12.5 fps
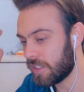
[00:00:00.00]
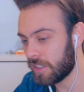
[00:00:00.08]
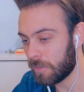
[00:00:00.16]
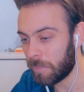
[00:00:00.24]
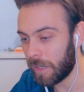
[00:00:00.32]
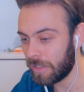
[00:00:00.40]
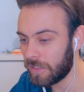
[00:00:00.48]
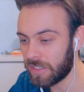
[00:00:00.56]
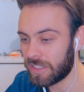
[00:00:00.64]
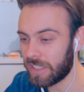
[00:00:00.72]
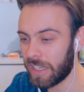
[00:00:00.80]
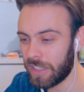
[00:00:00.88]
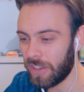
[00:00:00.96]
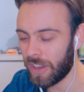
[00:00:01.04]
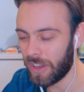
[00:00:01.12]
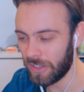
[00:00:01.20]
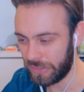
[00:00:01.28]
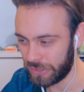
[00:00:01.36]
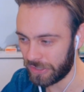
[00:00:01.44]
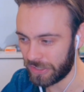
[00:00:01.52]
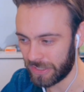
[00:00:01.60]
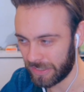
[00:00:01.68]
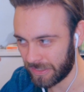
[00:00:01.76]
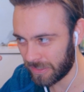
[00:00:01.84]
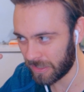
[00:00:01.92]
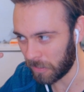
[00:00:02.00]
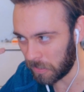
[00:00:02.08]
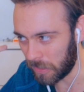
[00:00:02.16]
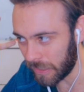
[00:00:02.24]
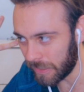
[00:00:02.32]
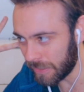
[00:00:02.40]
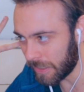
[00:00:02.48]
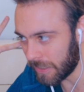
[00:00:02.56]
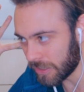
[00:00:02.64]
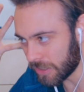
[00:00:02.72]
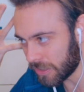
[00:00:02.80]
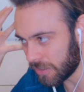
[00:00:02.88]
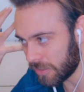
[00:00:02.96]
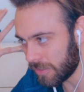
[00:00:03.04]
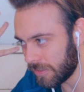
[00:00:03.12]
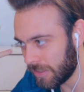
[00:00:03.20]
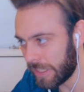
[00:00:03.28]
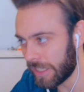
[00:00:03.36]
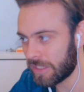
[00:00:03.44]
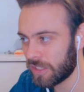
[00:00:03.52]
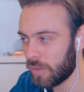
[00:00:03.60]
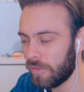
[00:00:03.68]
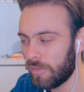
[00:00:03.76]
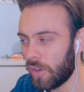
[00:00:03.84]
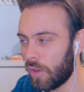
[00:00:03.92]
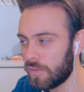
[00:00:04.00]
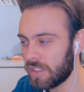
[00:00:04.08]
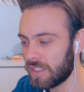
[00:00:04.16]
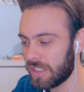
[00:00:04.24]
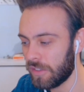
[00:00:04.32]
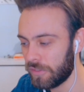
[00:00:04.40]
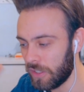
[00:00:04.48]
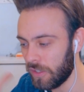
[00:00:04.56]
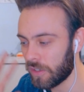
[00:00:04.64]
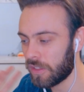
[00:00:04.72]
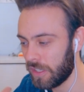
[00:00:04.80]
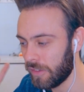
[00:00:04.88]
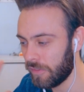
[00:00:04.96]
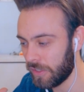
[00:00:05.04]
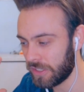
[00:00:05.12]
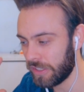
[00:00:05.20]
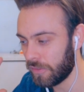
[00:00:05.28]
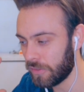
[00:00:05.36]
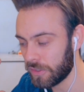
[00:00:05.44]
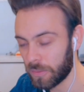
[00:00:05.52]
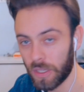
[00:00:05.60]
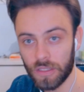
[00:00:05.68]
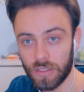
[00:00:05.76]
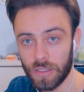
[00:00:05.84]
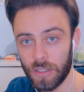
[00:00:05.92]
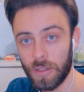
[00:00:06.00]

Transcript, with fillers: There's a balance there. You can't just completely just get so involved in stuff. You got to think of yourself as well.